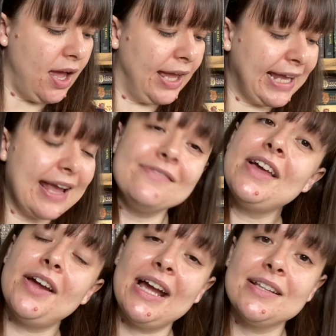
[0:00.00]
Okay, and
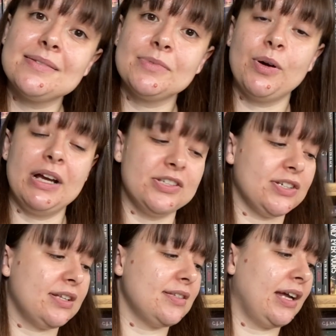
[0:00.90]
then I had some
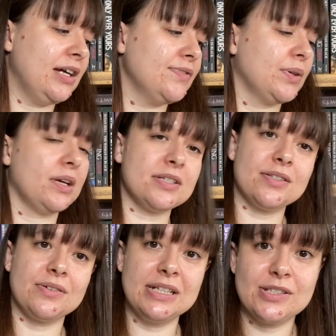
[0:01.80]
questions. I asked for questions
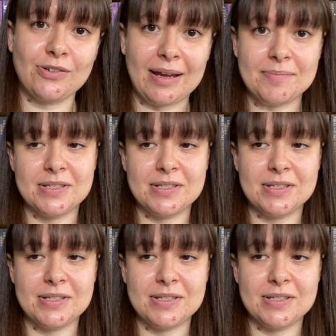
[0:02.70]
on Instagram